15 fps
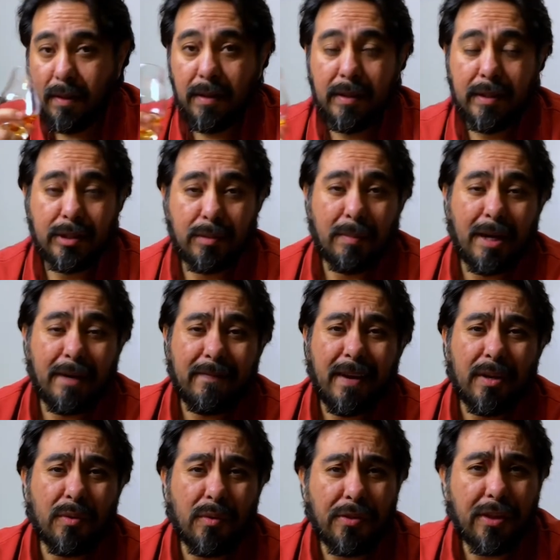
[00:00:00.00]
So my
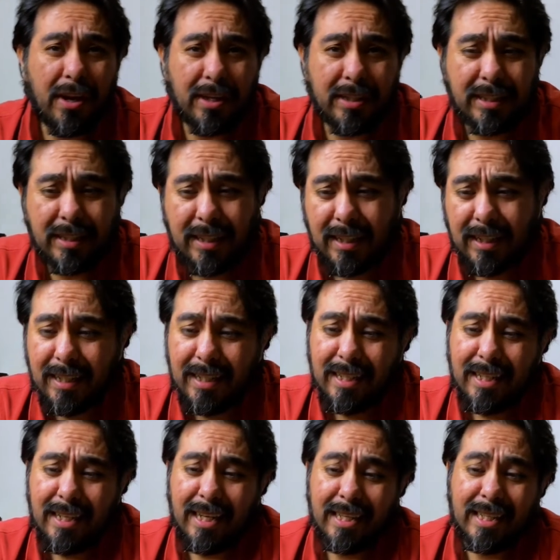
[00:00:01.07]
final thoughts
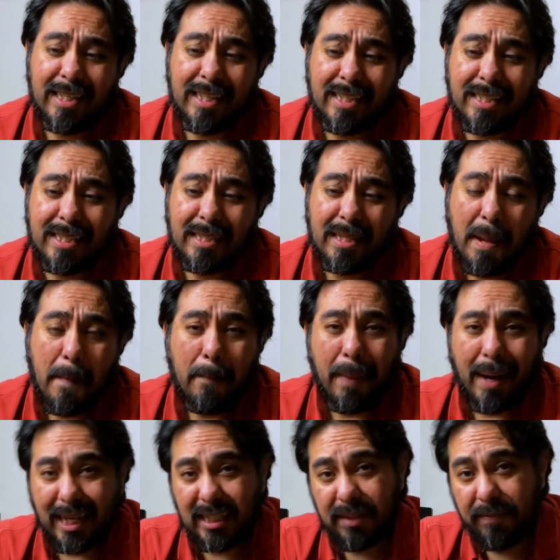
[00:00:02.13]
on this
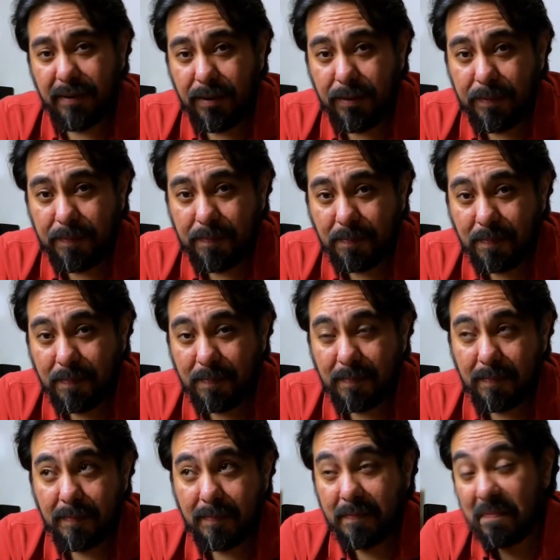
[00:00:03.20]
Pikesville
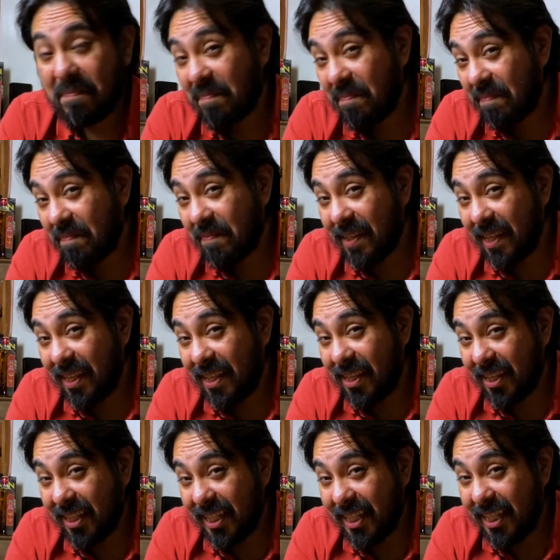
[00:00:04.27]

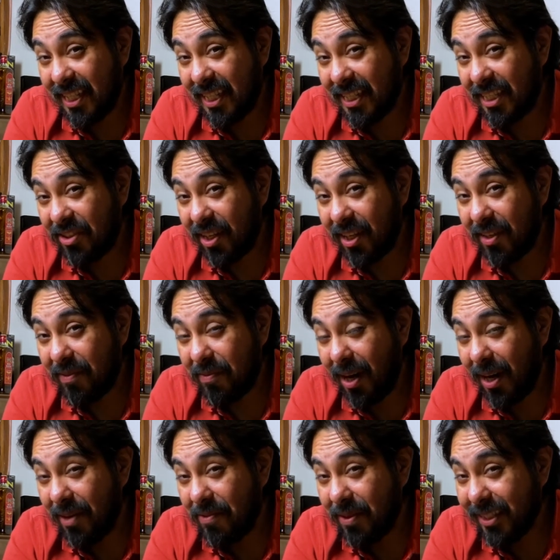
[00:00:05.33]
Kentucky Straight
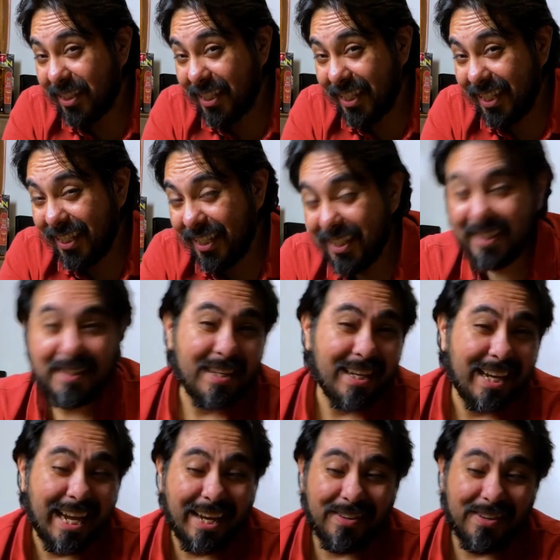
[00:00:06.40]
Rye Whiskey.
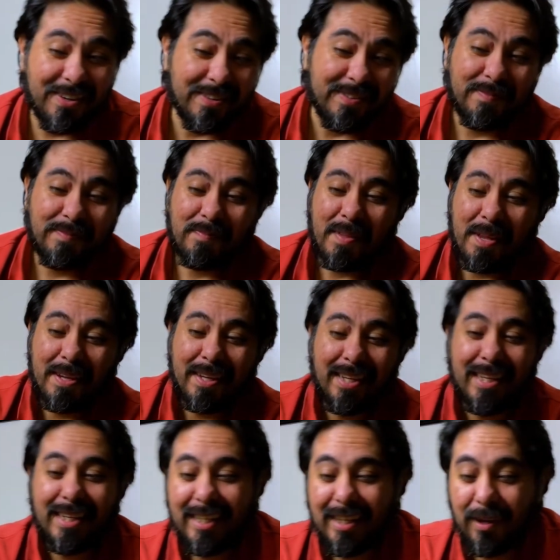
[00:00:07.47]
I don't know.
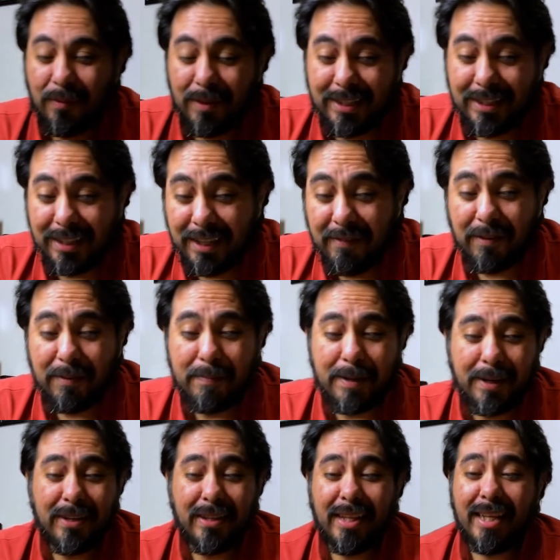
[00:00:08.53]
Originally from
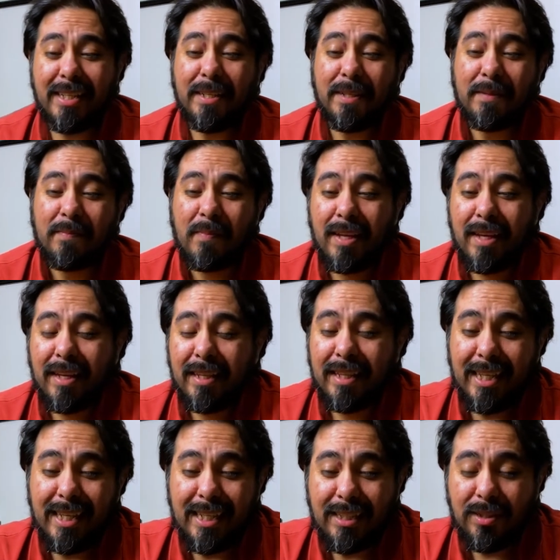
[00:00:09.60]
Maryland.
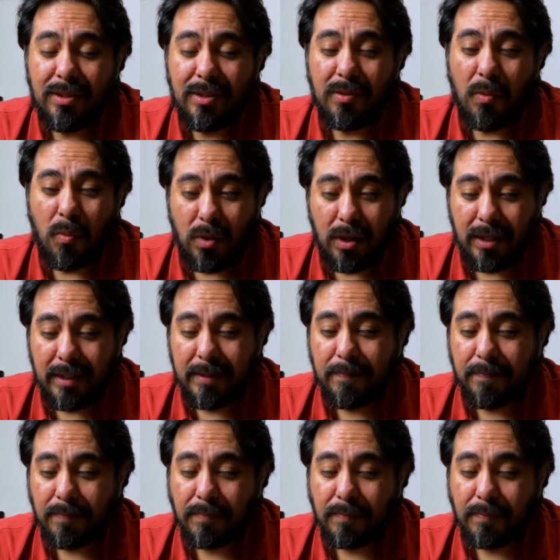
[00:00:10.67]
This one,